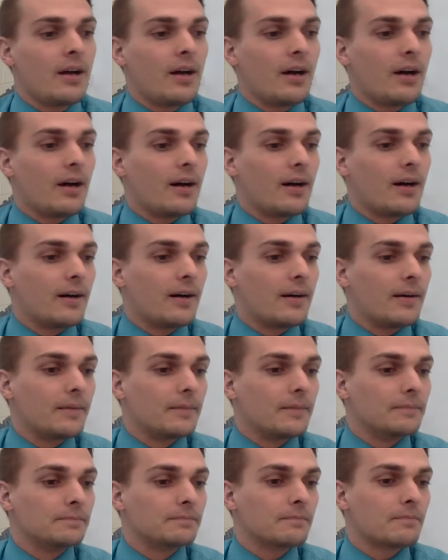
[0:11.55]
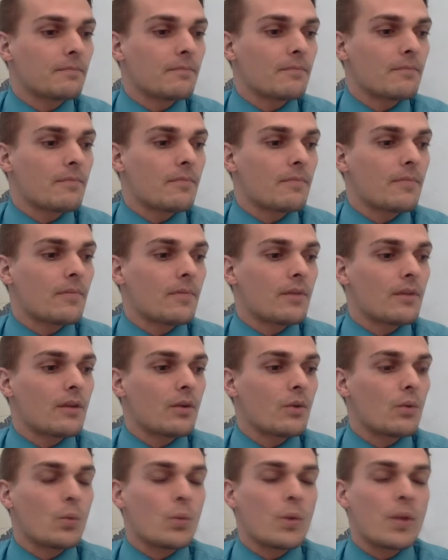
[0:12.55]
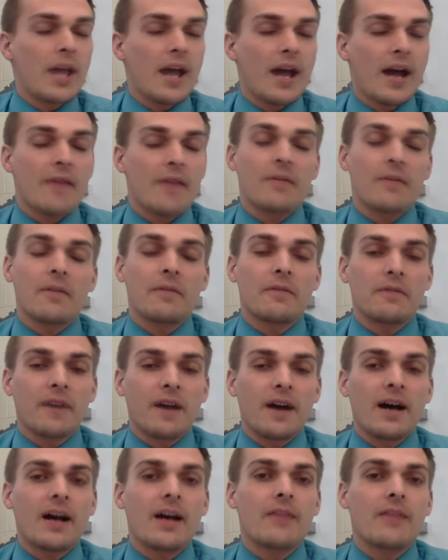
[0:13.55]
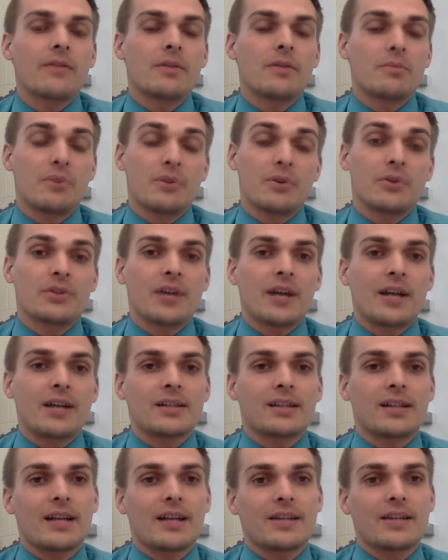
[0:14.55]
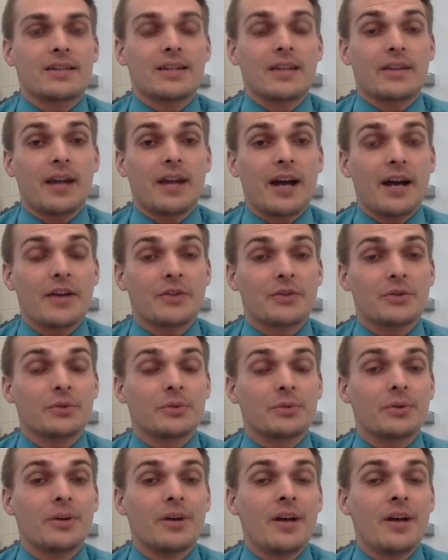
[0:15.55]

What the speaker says: Um, we have 5 computer science classes at the high school,